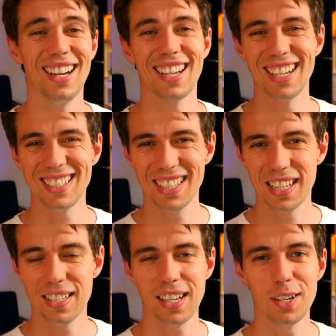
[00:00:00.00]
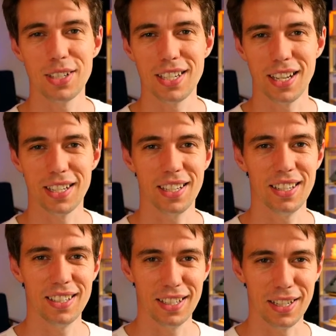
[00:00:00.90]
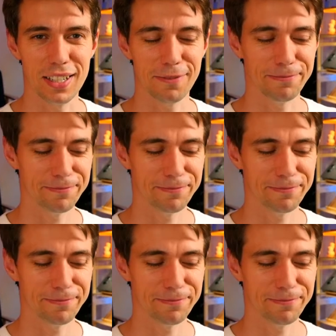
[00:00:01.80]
I guess that's countryside internet.